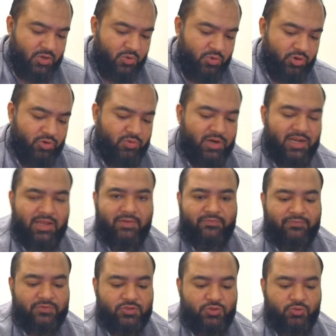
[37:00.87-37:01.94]
we don't want to
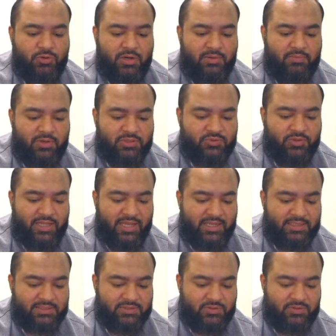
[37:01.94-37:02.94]
have two numbers with x,